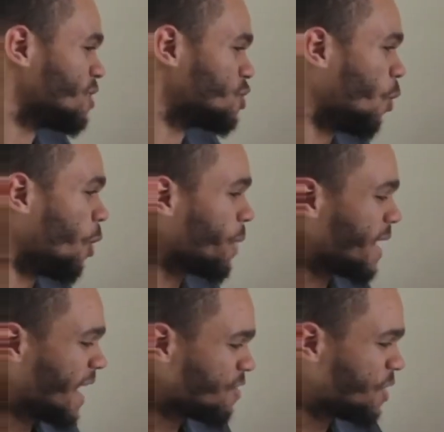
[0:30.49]
So what
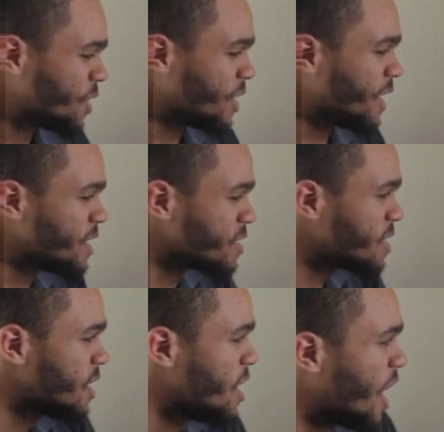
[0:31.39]
we have here
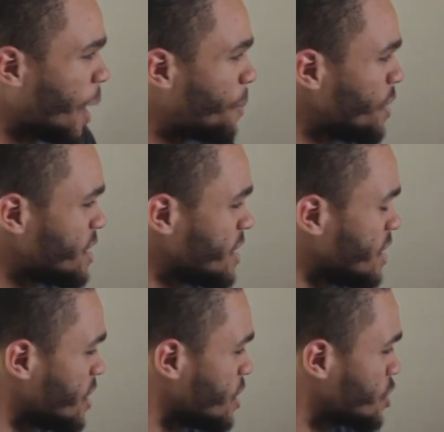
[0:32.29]
is a
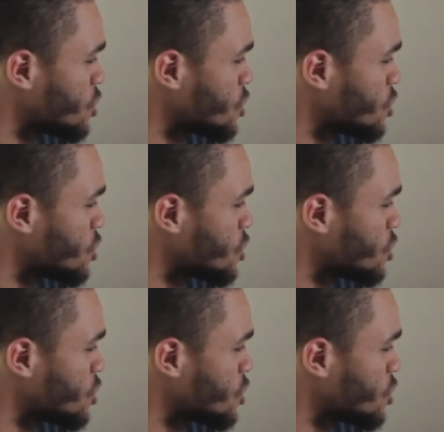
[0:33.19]
pretty